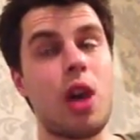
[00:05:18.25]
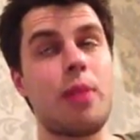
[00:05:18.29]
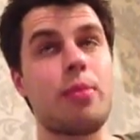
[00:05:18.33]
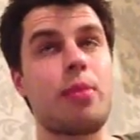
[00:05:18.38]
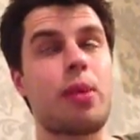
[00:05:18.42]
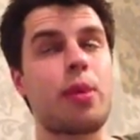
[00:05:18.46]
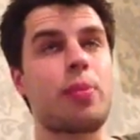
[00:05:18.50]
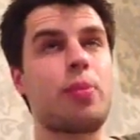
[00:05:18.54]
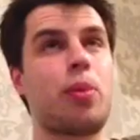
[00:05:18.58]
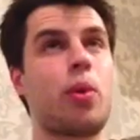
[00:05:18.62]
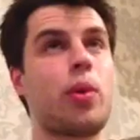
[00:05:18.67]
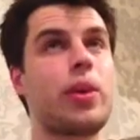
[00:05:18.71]

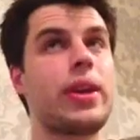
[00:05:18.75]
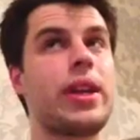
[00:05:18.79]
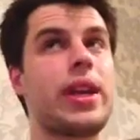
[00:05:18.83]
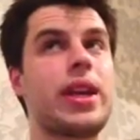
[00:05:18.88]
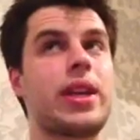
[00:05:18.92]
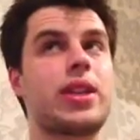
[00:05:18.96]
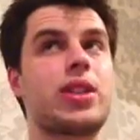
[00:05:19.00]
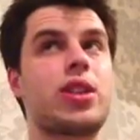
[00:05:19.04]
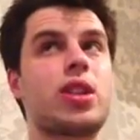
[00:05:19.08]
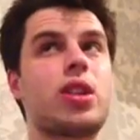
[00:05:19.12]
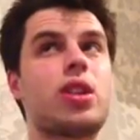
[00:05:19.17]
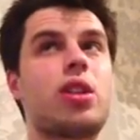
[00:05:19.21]
My point
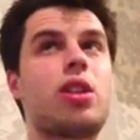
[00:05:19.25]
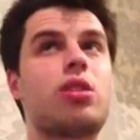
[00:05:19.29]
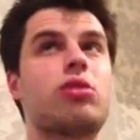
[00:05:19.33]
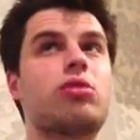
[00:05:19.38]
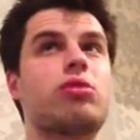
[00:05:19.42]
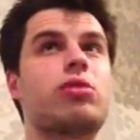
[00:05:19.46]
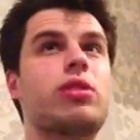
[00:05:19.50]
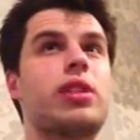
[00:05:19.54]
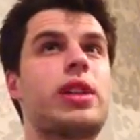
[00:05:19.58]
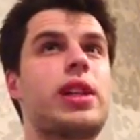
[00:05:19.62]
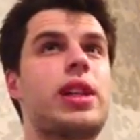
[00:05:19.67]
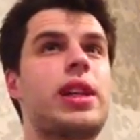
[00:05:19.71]
is, a
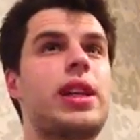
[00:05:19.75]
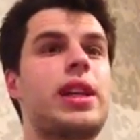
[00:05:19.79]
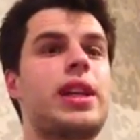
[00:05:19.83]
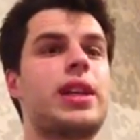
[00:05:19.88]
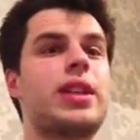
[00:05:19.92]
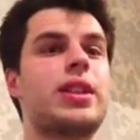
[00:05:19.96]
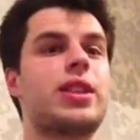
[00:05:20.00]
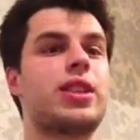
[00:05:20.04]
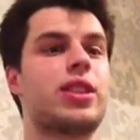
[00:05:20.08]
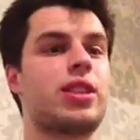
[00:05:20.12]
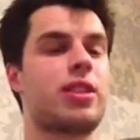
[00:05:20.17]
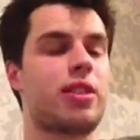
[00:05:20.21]

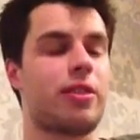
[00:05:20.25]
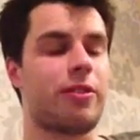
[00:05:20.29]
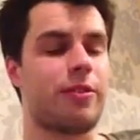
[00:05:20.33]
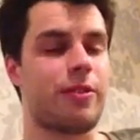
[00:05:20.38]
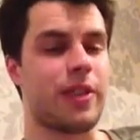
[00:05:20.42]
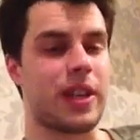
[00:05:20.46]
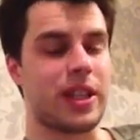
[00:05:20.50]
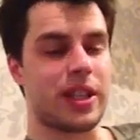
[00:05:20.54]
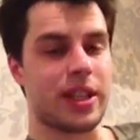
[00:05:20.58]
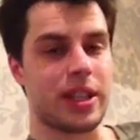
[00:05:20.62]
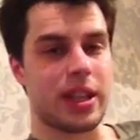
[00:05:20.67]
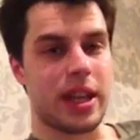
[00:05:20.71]
really
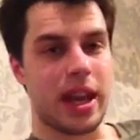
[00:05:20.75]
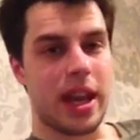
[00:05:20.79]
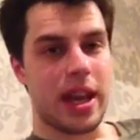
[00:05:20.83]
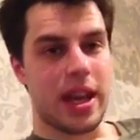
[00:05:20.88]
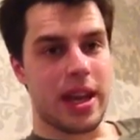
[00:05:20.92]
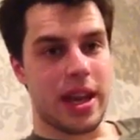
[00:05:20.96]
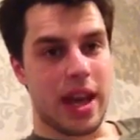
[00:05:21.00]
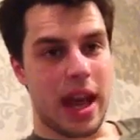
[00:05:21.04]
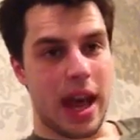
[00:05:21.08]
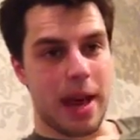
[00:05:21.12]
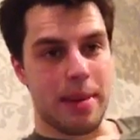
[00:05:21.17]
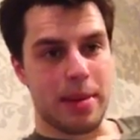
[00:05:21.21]

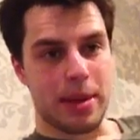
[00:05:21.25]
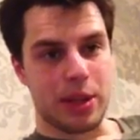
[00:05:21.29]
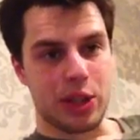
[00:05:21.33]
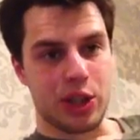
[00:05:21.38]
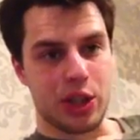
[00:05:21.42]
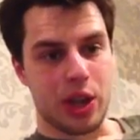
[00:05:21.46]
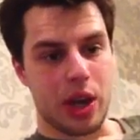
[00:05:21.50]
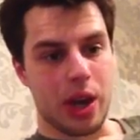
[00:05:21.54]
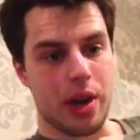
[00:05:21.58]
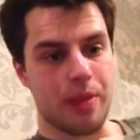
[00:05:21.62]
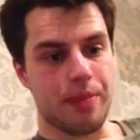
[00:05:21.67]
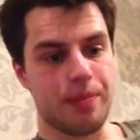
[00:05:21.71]
sophisticated
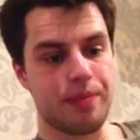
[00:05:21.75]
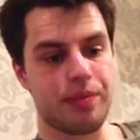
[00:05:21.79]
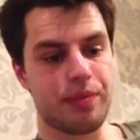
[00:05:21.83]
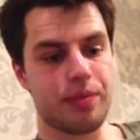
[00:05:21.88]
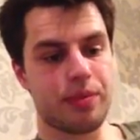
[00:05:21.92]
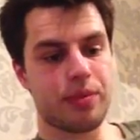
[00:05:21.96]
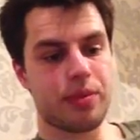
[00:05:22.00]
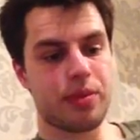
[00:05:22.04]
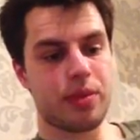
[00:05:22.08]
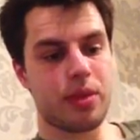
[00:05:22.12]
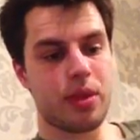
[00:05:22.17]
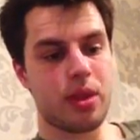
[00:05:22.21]
amateur
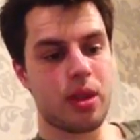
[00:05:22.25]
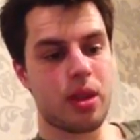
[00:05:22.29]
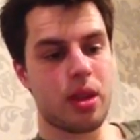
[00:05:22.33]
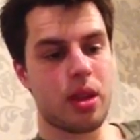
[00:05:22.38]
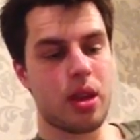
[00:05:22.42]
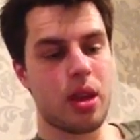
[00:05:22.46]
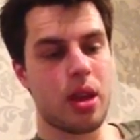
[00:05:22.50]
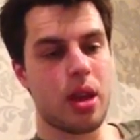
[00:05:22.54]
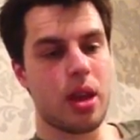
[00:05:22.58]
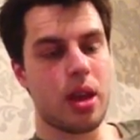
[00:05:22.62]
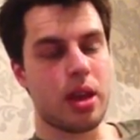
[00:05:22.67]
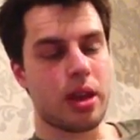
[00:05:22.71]

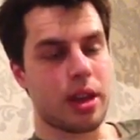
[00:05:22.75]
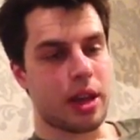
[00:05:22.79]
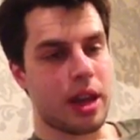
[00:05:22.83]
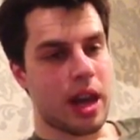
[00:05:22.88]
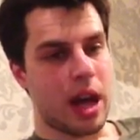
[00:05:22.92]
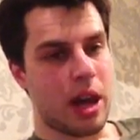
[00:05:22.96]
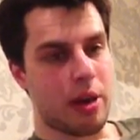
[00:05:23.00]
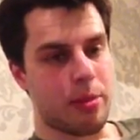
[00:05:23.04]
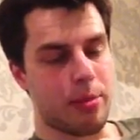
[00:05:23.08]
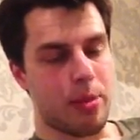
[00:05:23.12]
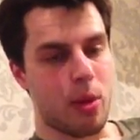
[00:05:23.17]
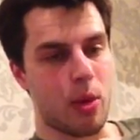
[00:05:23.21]
can
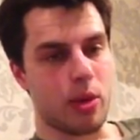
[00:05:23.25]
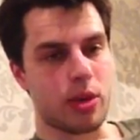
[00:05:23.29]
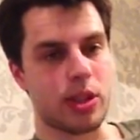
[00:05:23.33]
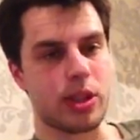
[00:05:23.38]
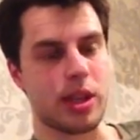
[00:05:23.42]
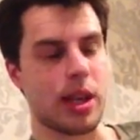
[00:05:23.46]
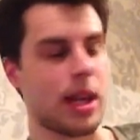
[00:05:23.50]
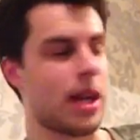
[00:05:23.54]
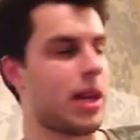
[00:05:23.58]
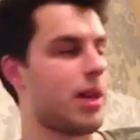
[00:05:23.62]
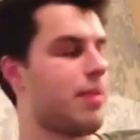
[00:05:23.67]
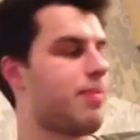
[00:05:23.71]
outbox
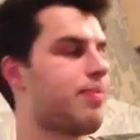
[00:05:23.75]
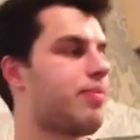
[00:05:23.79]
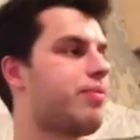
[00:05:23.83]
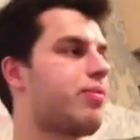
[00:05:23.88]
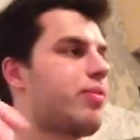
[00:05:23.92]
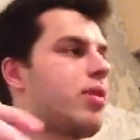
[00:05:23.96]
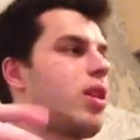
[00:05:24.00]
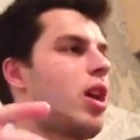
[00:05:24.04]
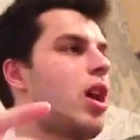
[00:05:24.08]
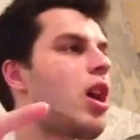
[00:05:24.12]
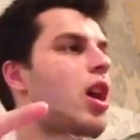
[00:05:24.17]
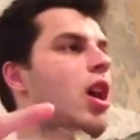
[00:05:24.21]
Lee.
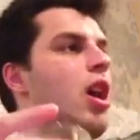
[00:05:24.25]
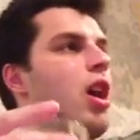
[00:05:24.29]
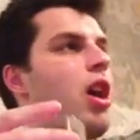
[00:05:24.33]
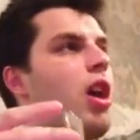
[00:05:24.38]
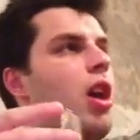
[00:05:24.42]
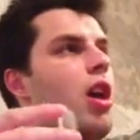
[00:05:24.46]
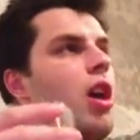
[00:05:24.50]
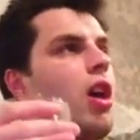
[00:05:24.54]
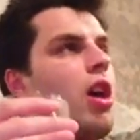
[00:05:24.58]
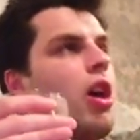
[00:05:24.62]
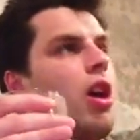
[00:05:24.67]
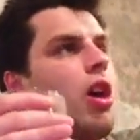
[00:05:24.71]

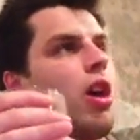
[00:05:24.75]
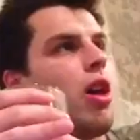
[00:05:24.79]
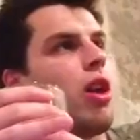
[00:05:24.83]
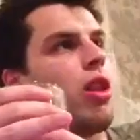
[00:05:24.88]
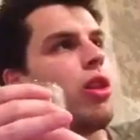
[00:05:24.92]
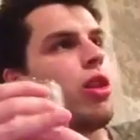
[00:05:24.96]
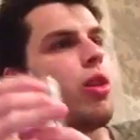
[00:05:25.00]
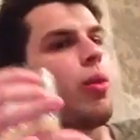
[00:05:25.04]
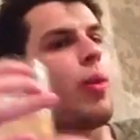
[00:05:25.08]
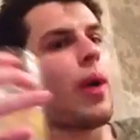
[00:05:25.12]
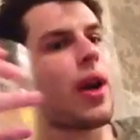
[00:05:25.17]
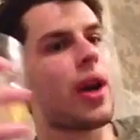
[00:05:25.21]

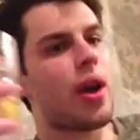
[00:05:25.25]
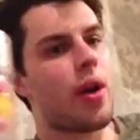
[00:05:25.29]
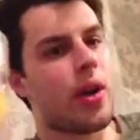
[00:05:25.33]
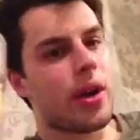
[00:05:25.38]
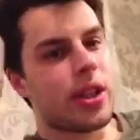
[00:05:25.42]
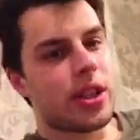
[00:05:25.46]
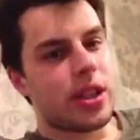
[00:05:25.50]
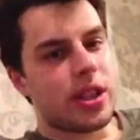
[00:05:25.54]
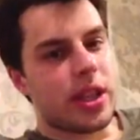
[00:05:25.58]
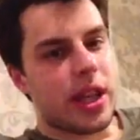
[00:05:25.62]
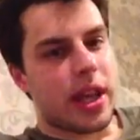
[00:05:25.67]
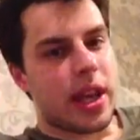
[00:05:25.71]
The way I
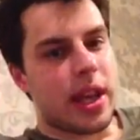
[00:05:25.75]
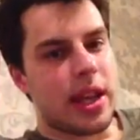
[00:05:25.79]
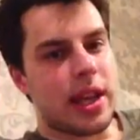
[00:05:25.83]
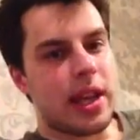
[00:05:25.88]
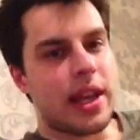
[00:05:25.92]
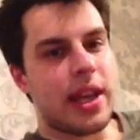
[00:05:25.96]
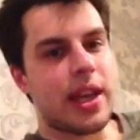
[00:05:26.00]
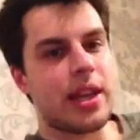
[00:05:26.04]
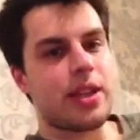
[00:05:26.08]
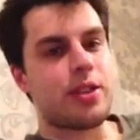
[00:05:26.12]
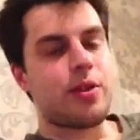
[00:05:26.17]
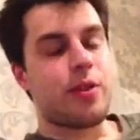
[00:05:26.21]
see it,
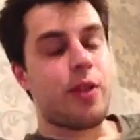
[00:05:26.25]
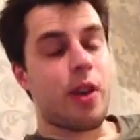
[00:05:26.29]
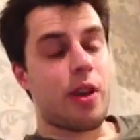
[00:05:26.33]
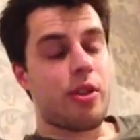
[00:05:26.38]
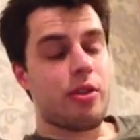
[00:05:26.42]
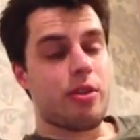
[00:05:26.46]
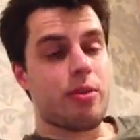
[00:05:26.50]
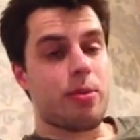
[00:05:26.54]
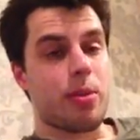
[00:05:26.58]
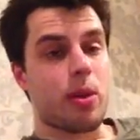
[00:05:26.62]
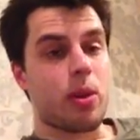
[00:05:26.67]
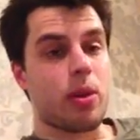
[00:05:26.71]
Lee is
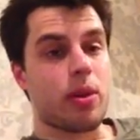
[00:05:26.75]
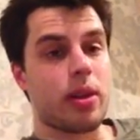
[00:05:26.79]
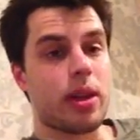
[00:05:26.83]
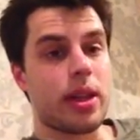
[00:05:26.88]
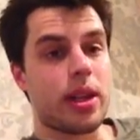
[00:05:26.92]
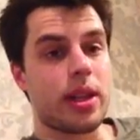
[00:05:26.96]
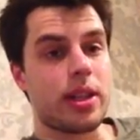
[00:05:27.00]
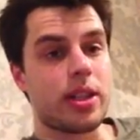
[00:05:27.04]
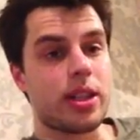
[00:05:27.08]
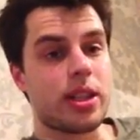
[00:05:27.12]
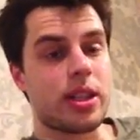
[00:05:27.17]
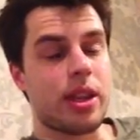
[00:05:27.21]
vulnerable
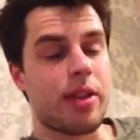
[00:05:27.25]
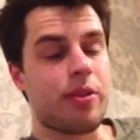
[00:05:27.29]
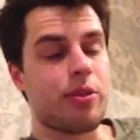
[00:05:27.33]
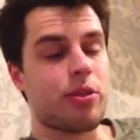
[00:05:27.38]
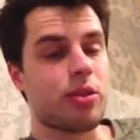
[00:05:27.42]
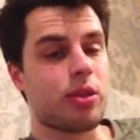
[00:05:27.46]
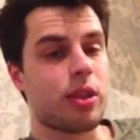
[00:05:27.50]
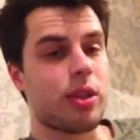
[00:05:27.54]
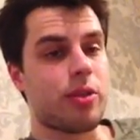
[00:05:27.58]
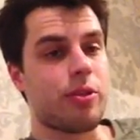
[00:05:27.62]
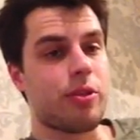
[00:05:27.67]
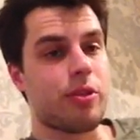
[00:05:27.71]
in several
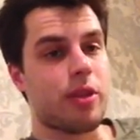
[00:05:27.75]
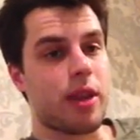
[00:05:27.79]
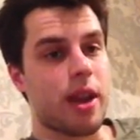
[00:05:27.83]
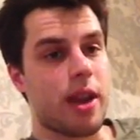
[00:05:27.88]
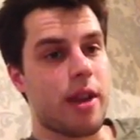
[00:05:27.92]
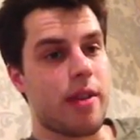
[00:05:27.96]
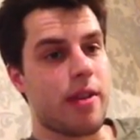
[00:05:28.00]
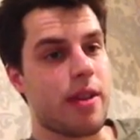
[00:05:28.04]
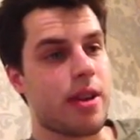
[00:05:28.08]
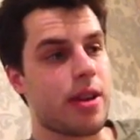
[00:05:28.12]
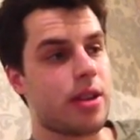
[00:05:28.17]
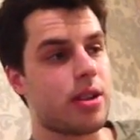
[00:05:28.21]
different
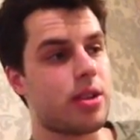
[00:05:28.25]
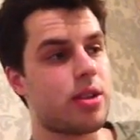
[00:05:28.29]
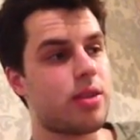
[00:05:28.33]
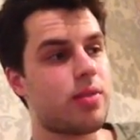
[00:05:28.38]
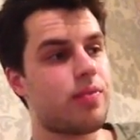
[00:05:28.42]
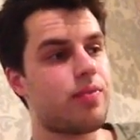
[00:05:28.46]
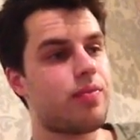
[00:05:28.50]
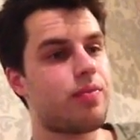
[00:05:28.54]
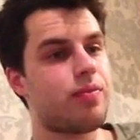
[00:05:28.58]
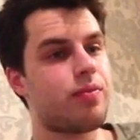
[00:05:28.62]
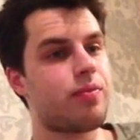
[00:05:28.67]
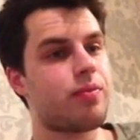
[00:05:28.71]
areas.